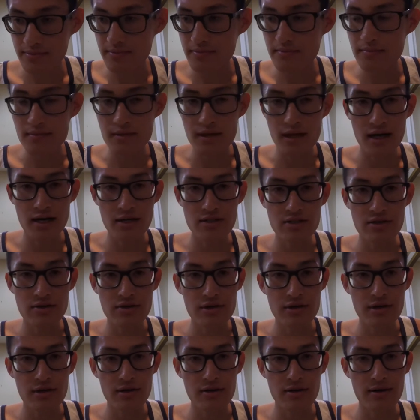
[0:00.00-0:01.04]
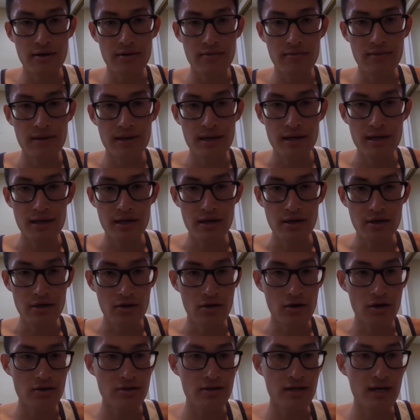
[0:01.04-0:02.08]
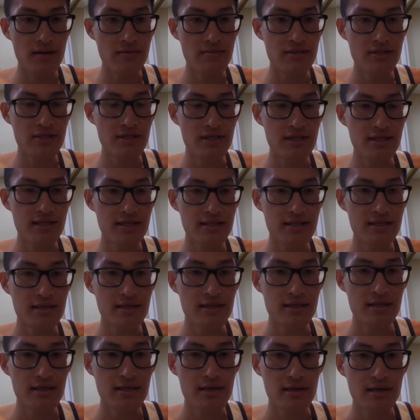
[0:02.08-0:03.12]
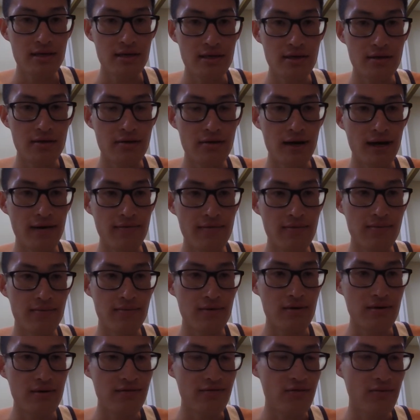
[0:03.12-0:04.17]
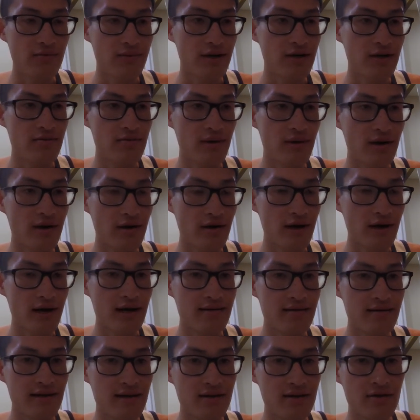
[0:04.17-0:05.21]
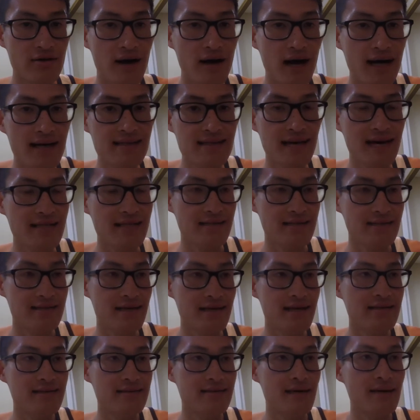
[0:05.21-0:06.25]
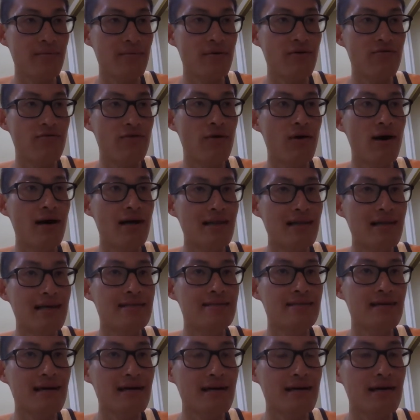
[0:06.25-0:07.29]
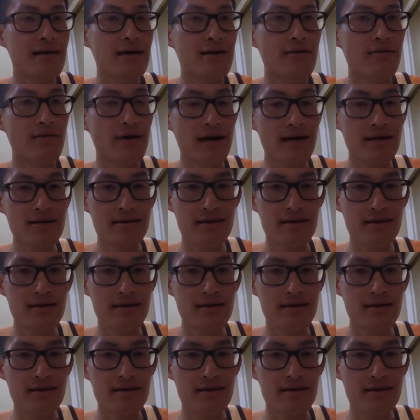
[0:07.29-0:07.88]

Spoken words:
also your optometrist have to put information about your eyes, and your eyes has to stay stable for at least a year, right?